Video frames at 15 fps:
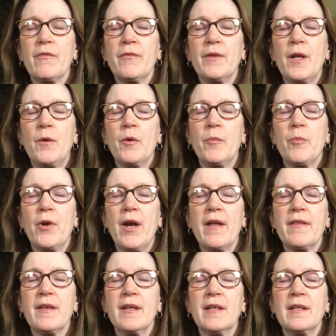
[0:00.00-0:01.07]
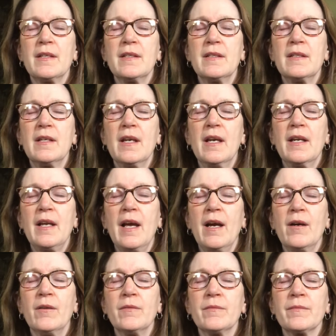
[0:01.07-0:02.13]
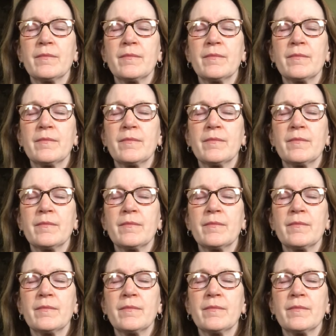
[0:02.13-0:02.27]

Flow of breath in and out.